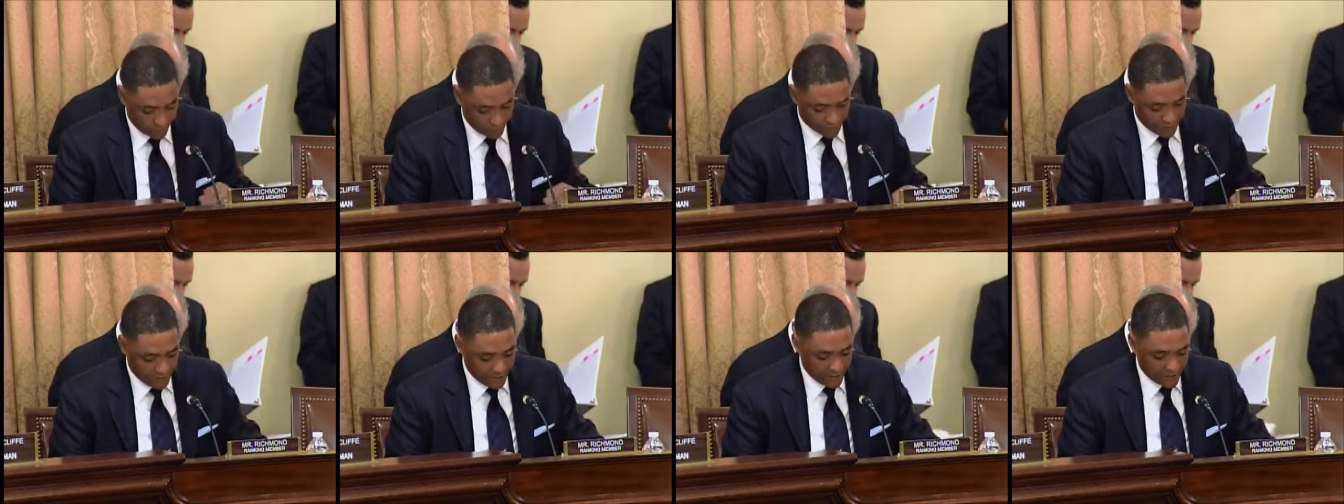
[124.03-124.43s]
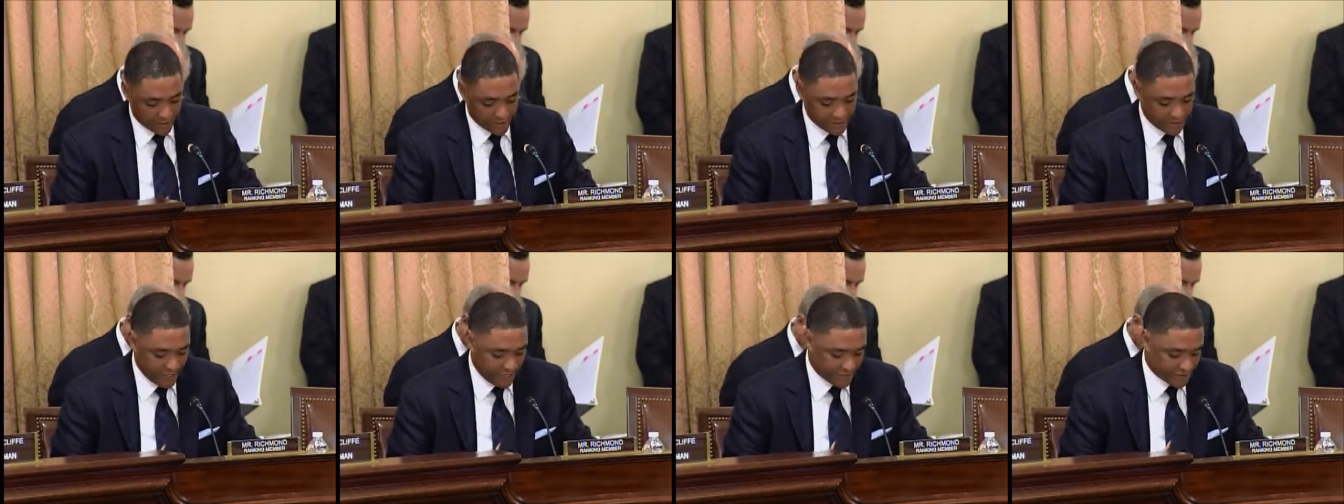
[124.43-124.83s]
with our
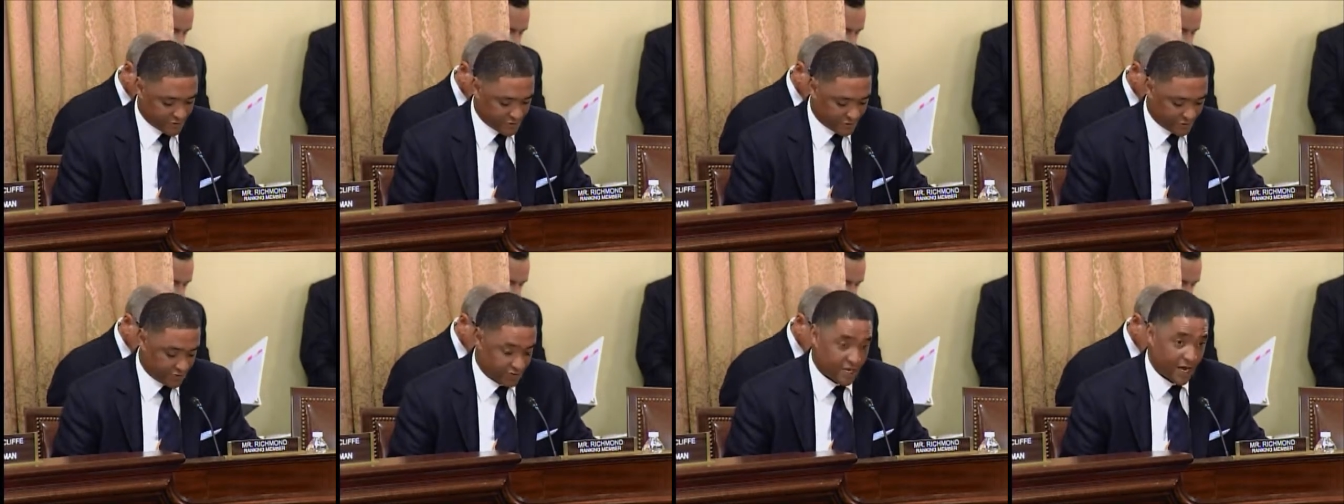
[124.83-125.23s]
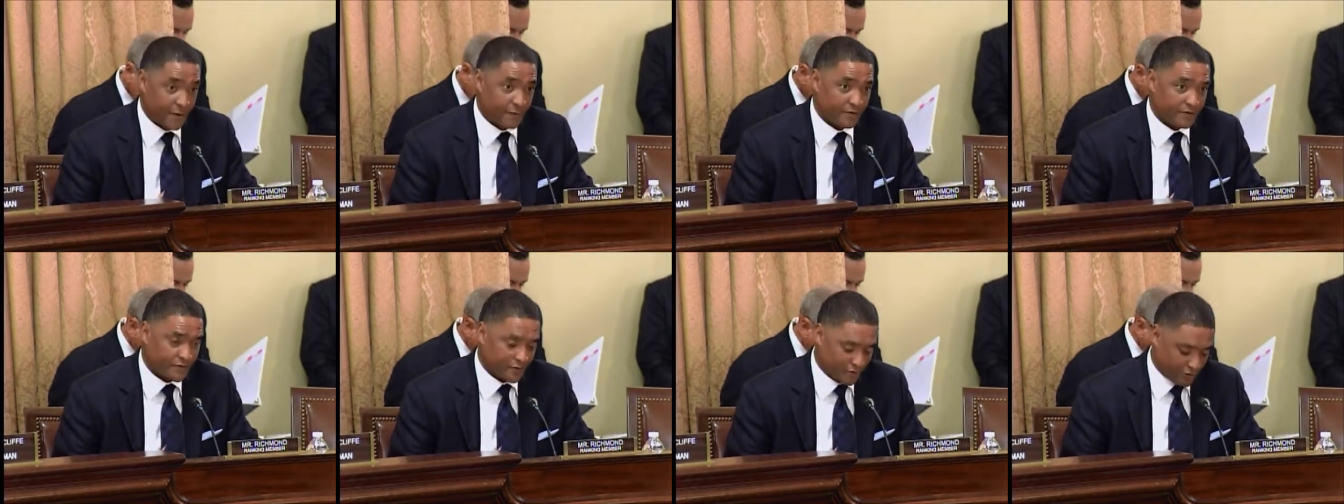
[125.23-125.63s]
international
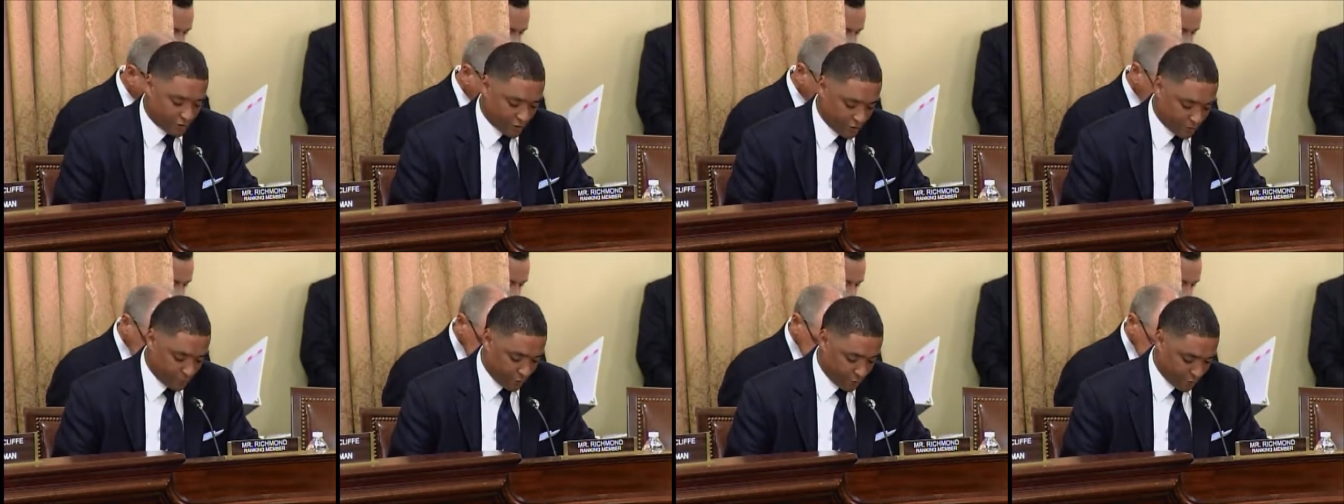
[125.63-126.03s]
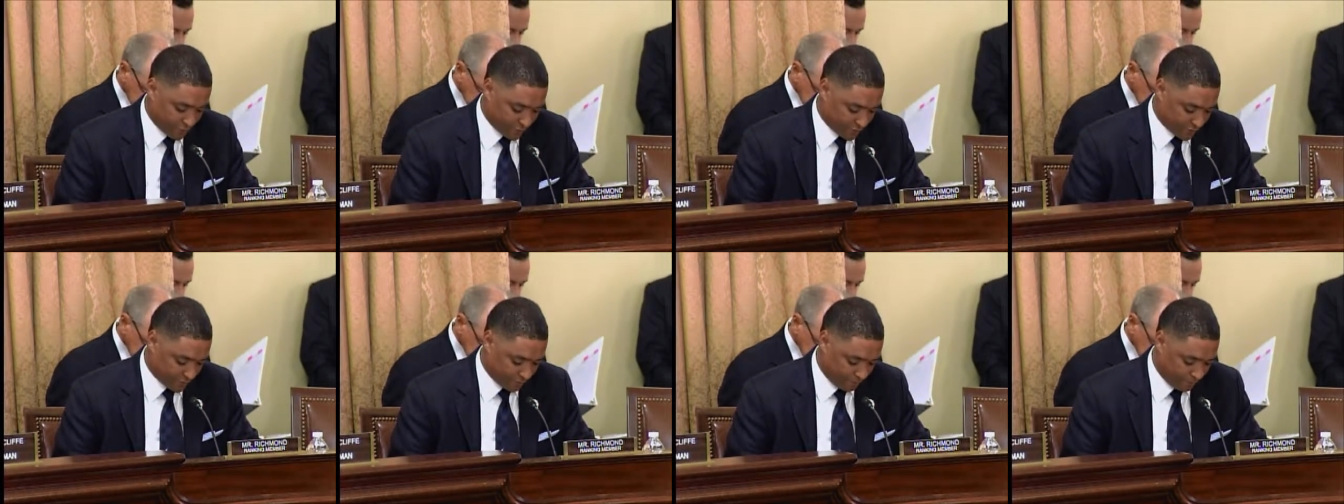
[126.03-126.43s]
cybersecurity
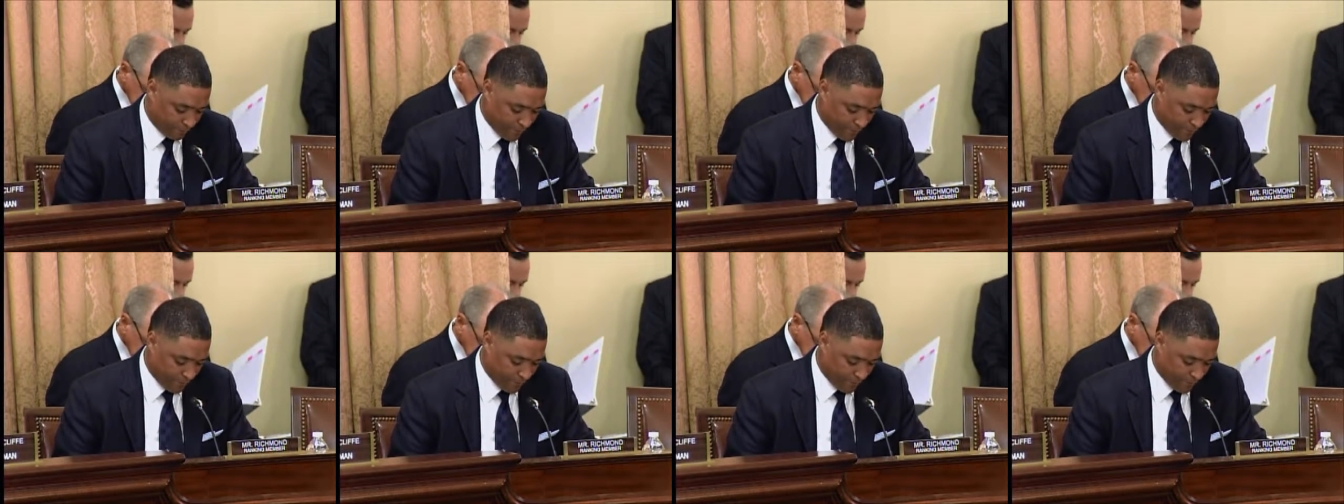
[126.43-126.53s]
partners.